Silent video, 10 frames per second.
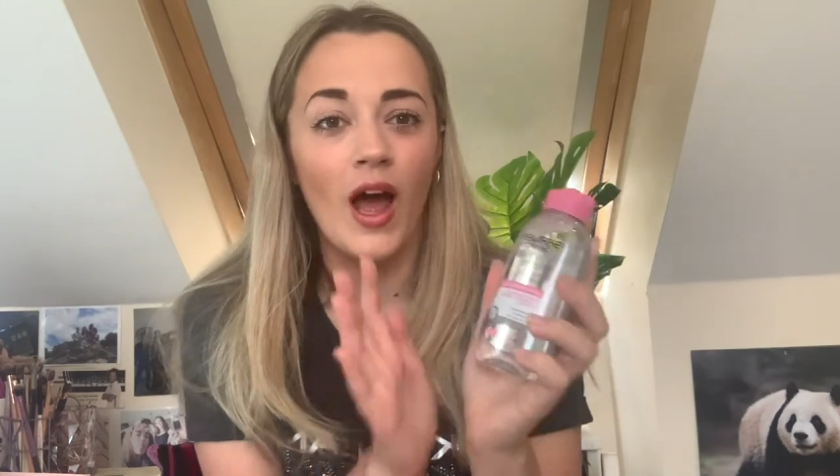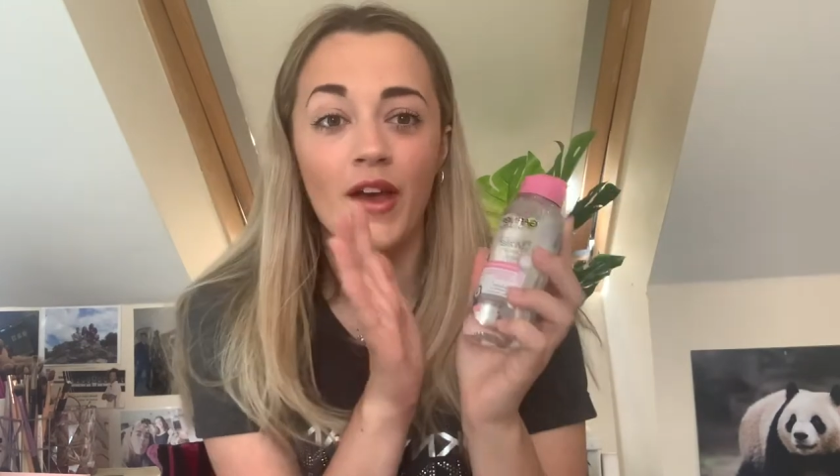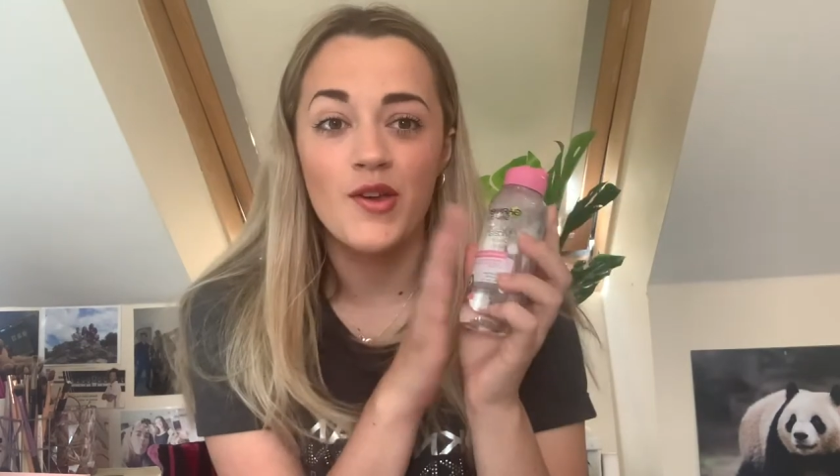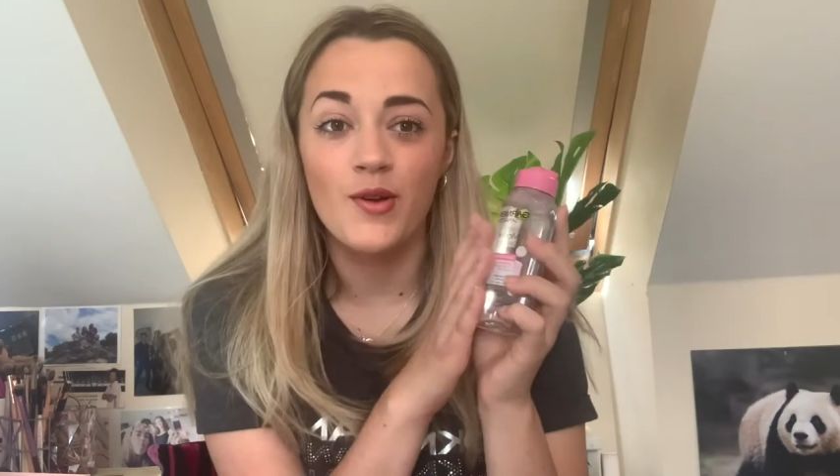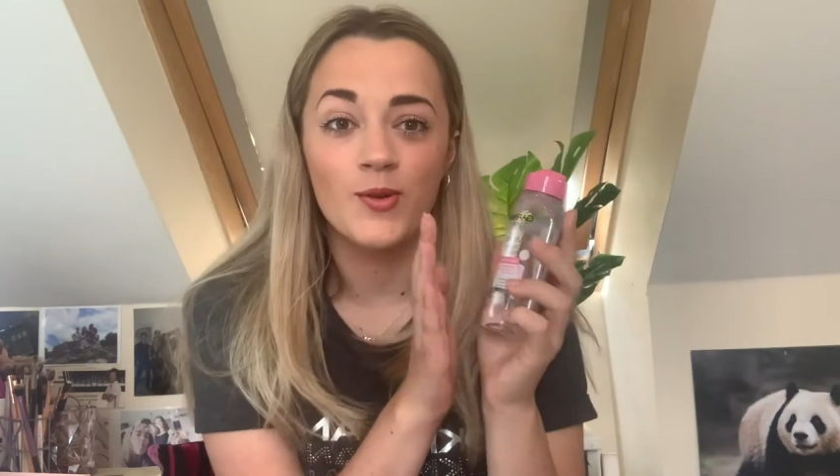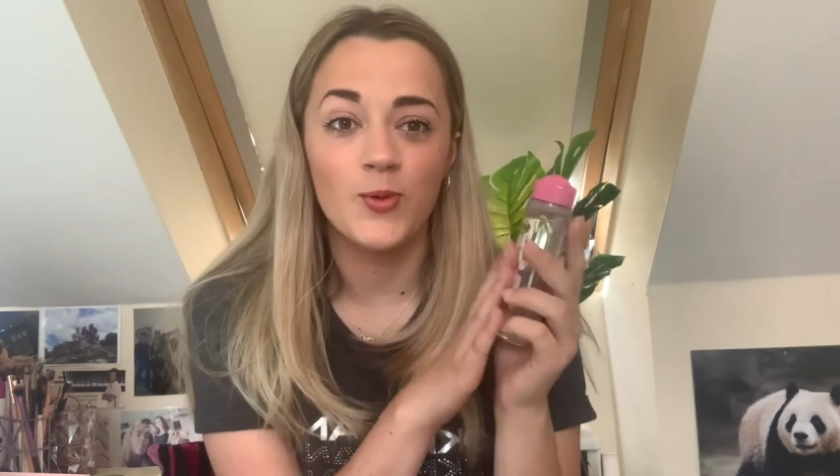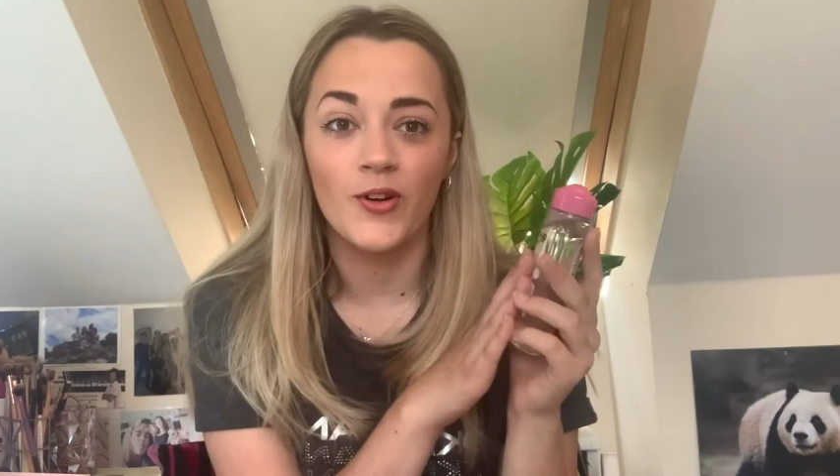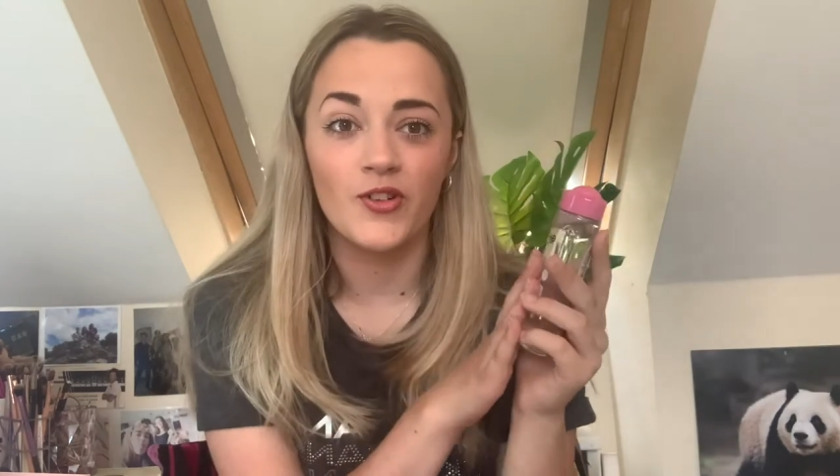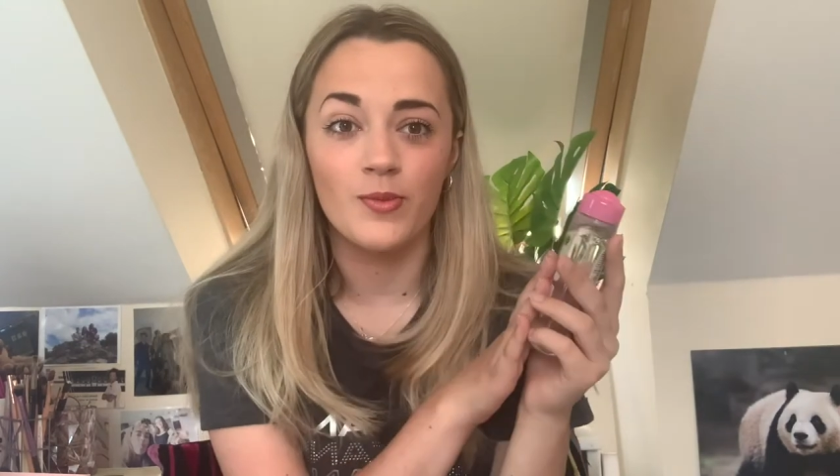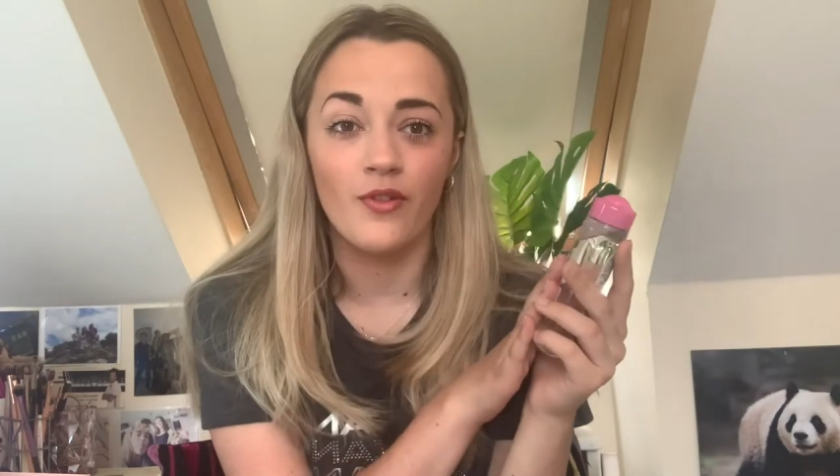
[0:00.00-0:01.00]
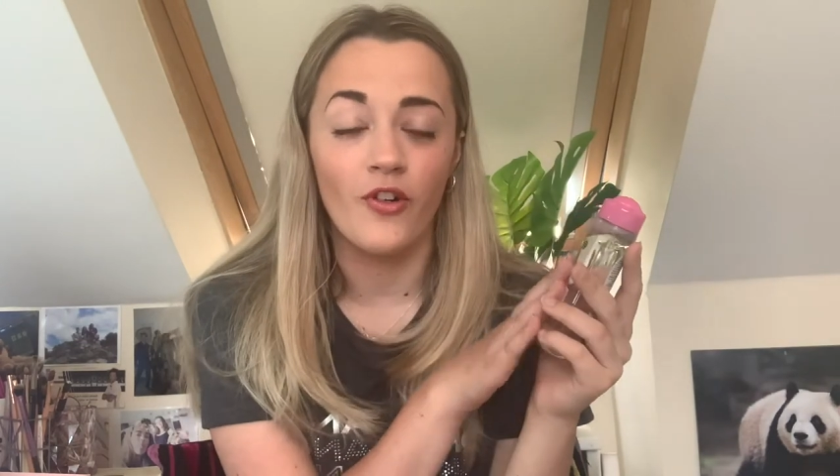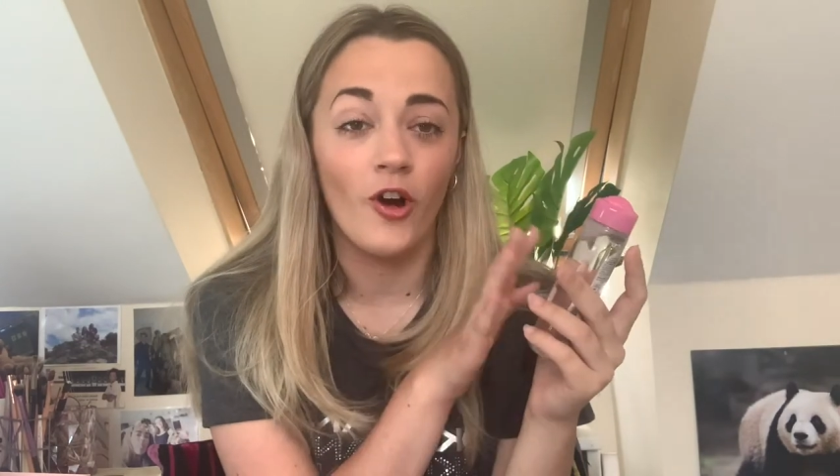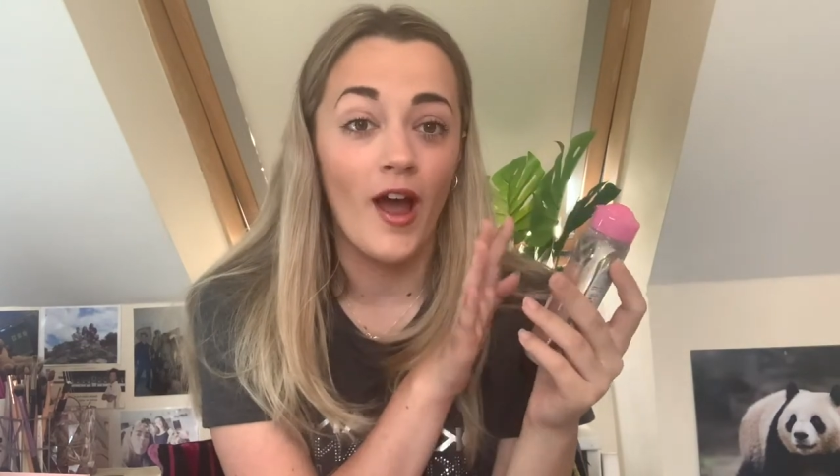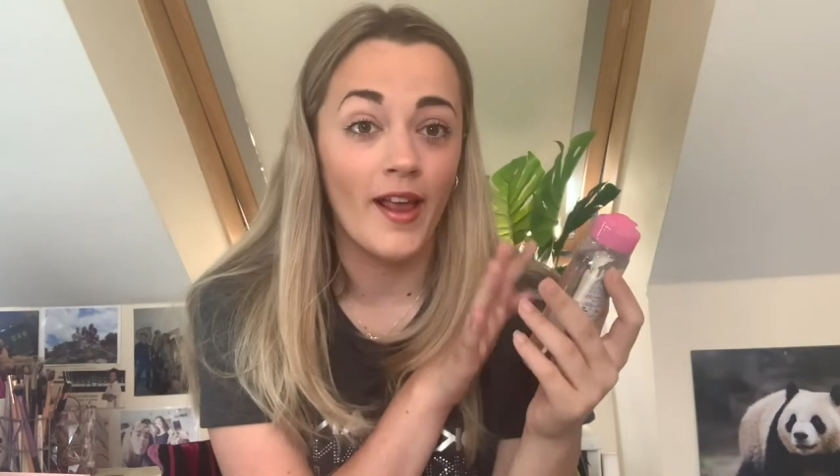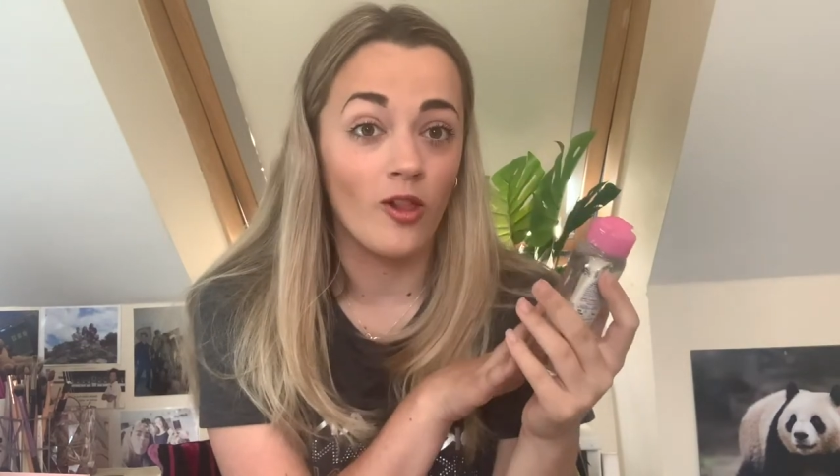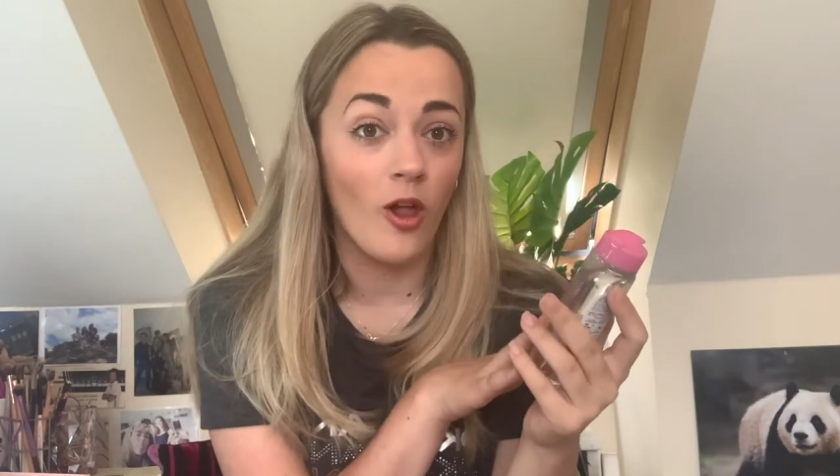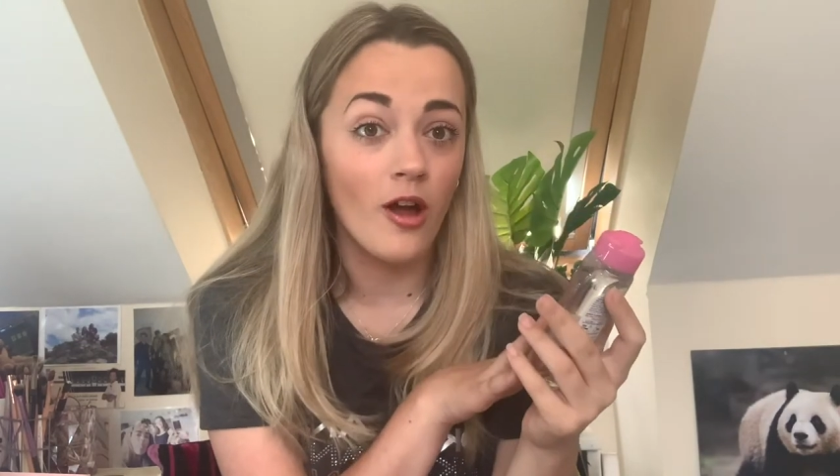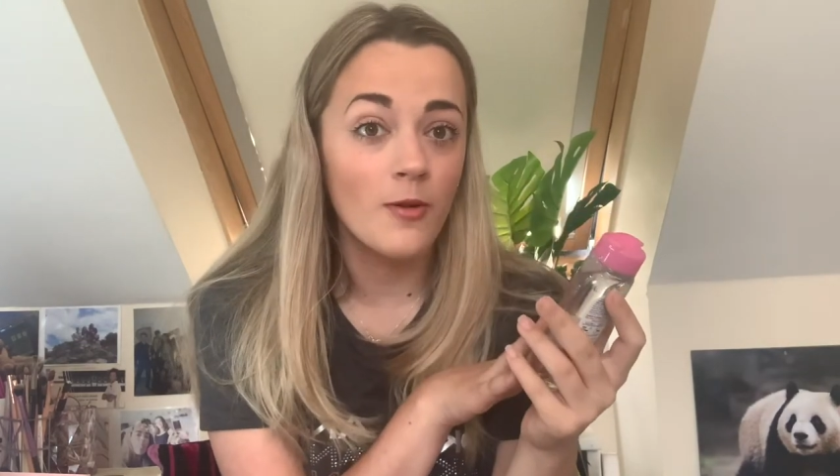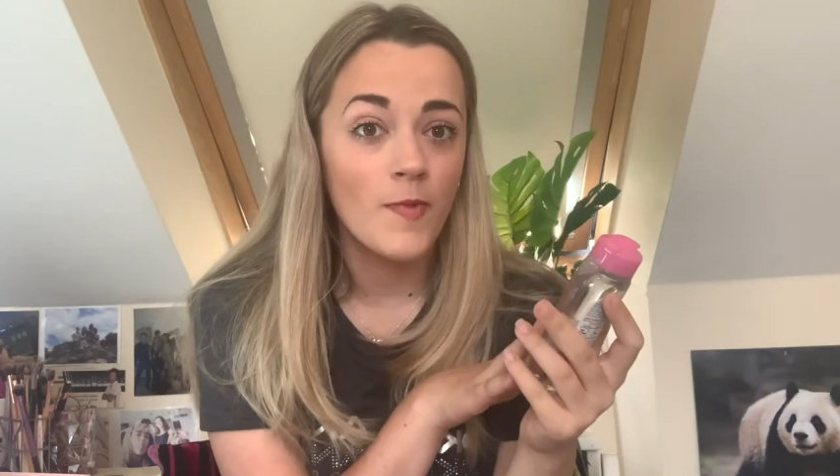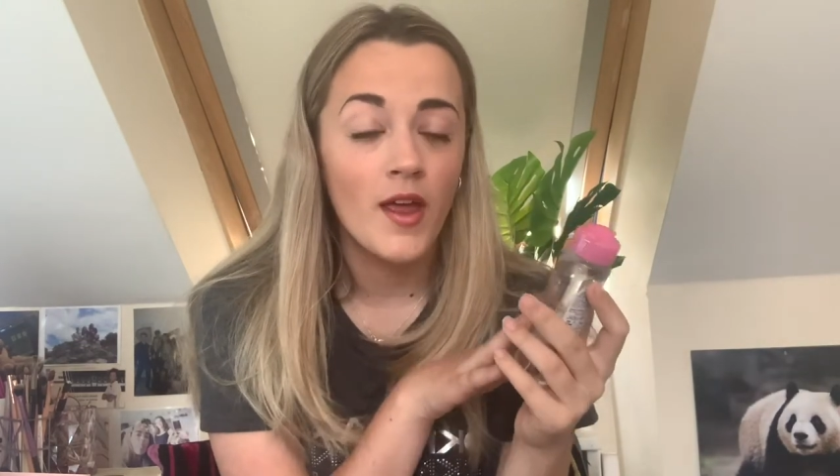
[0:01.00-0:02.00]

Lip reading: I use product number four a lot.